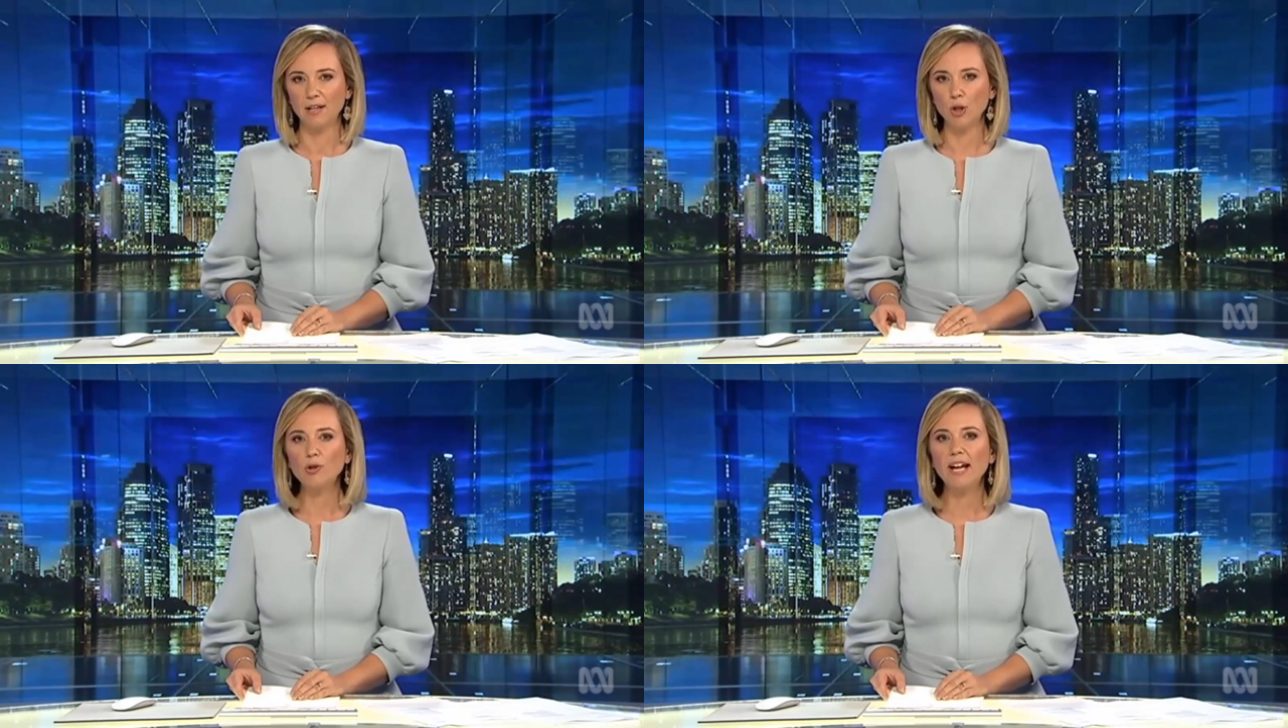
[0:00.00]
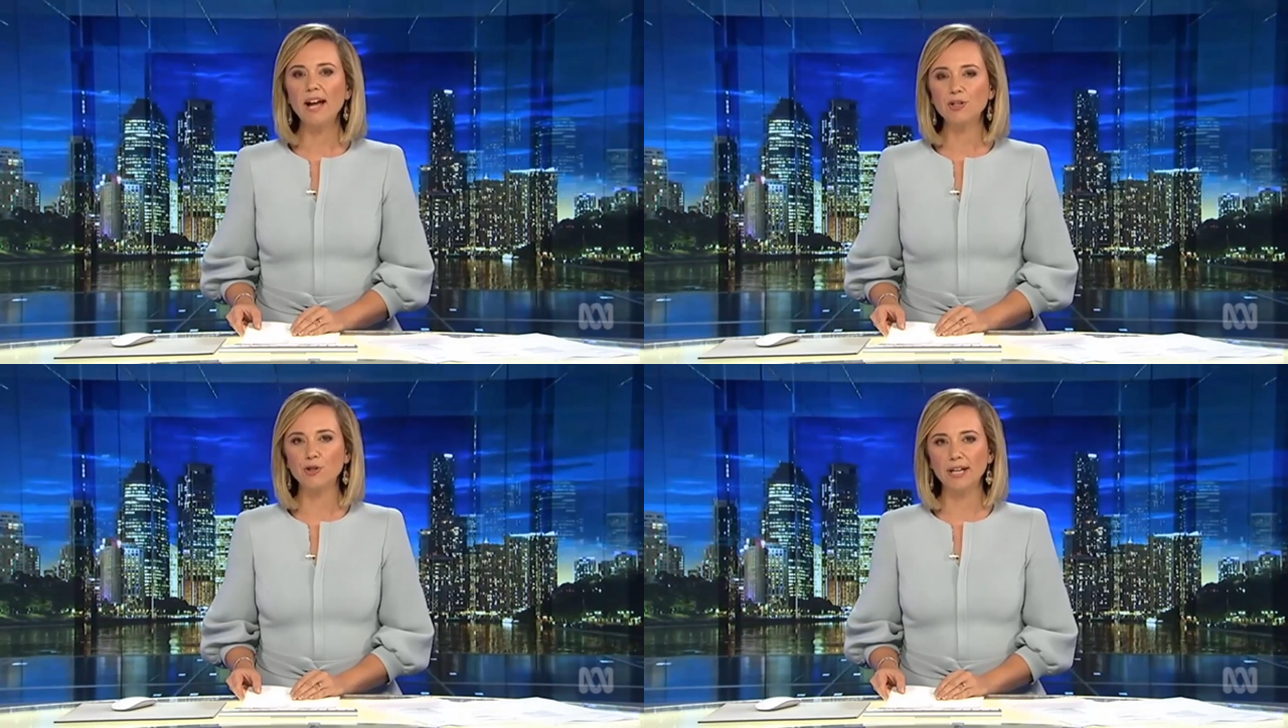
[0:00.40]
Laura
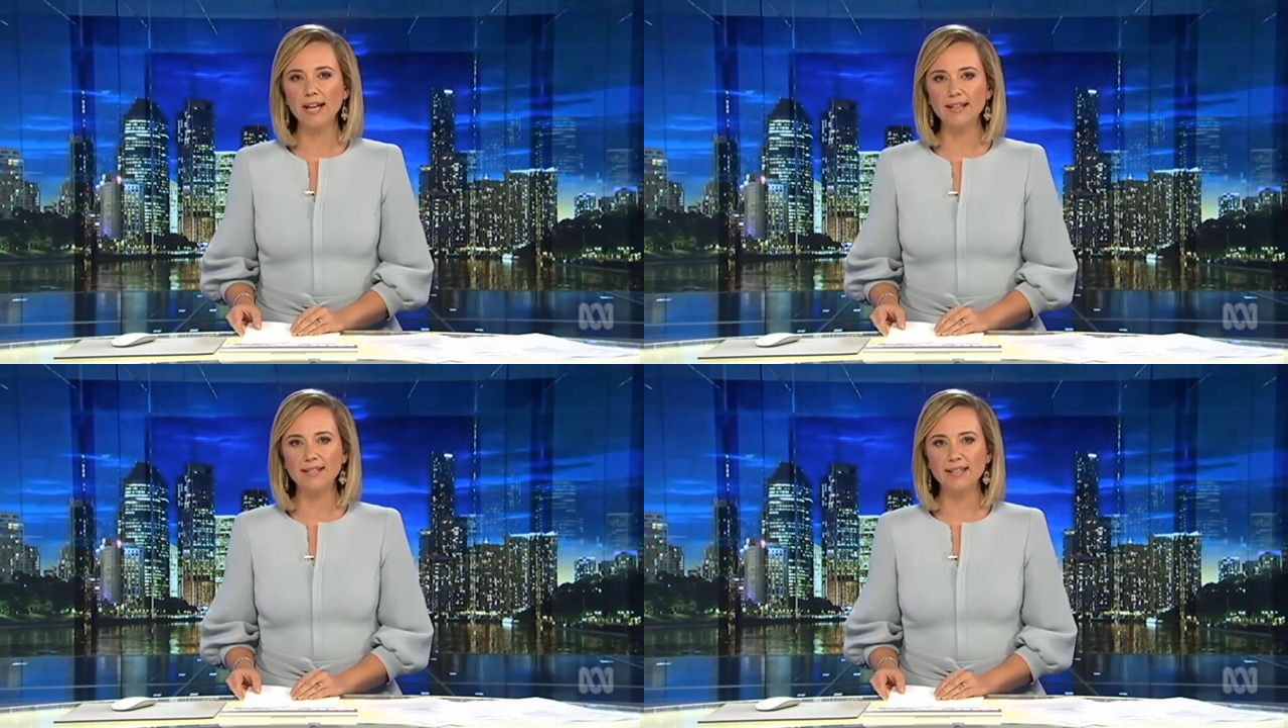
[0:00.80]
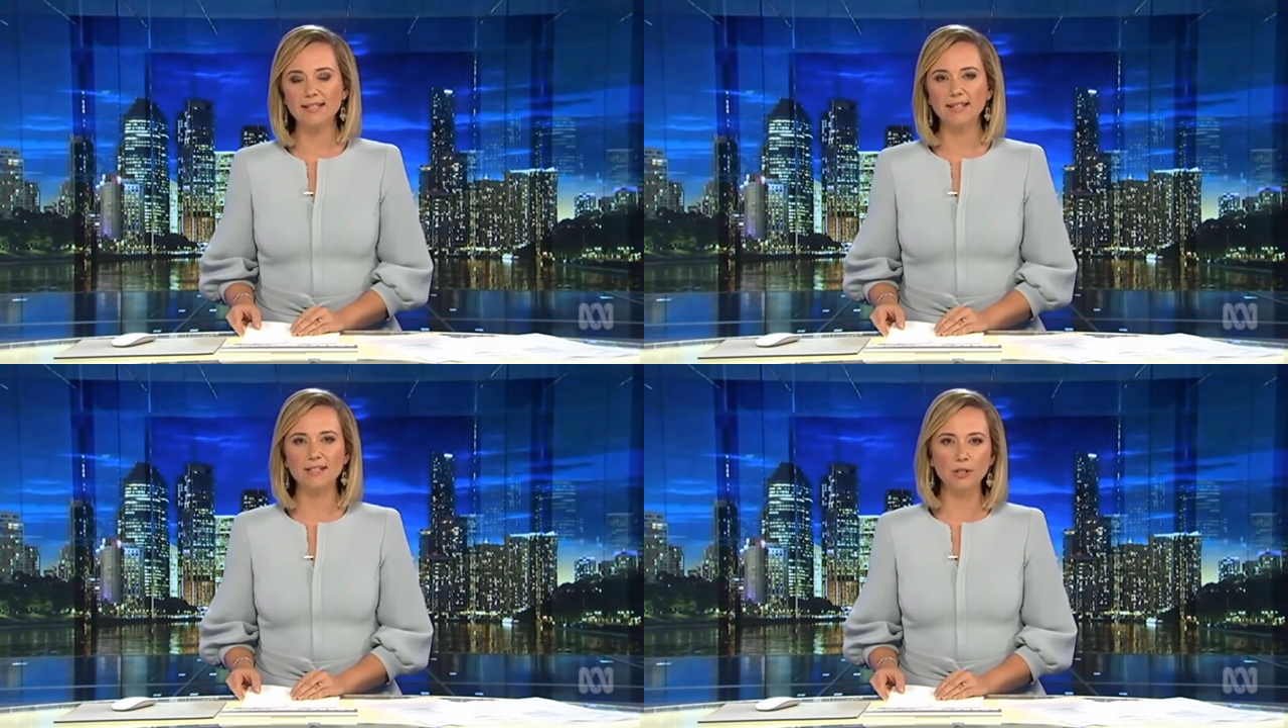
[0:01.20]
Gartry has
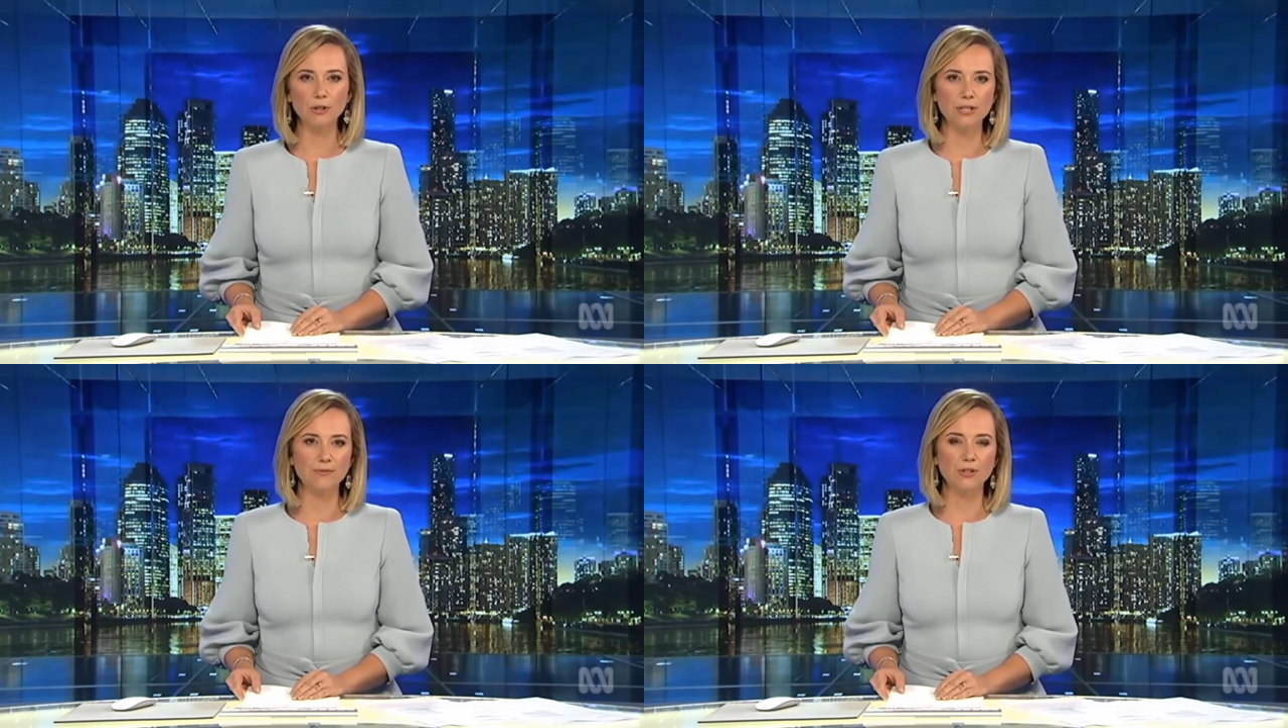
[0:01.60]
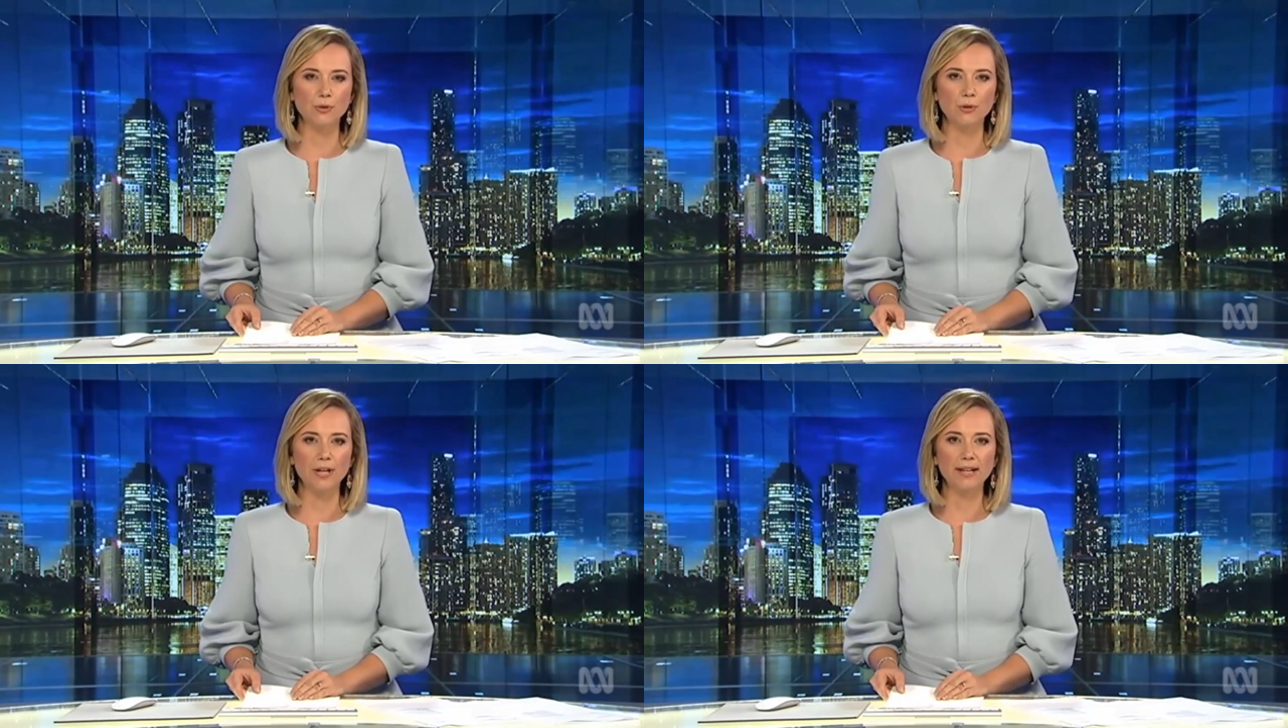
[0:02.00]
this exclusive
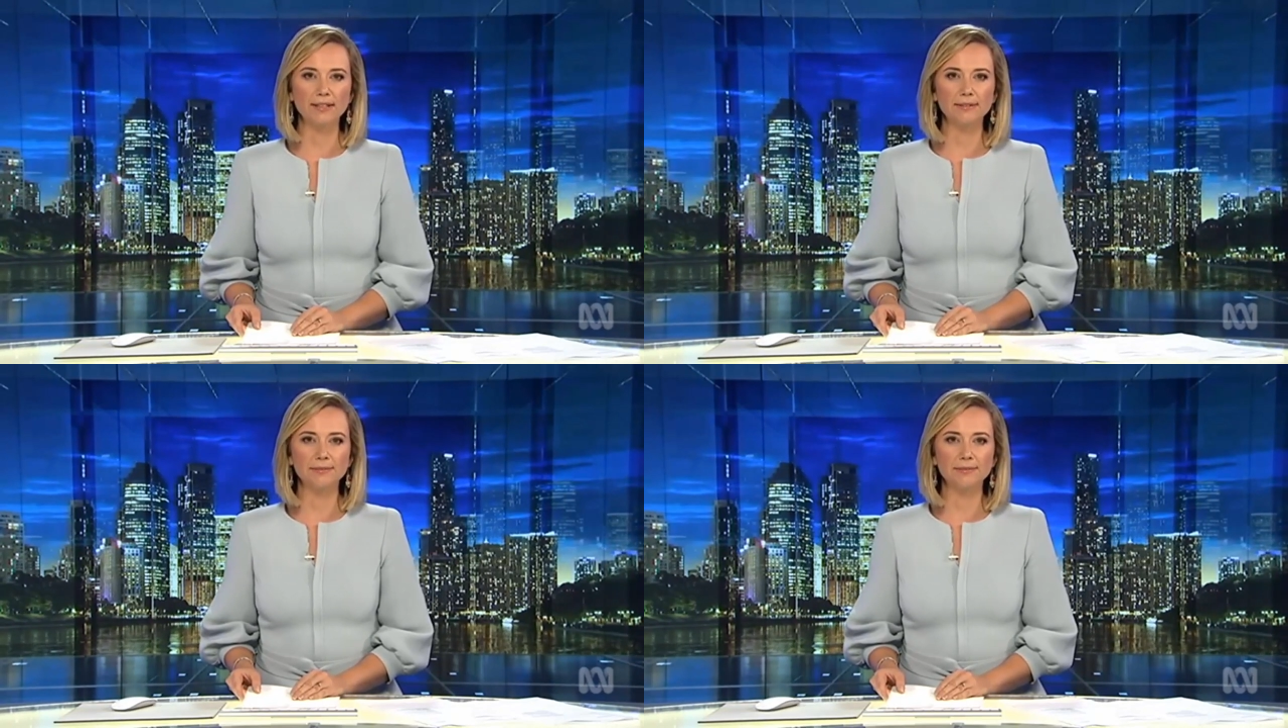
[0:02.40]
story.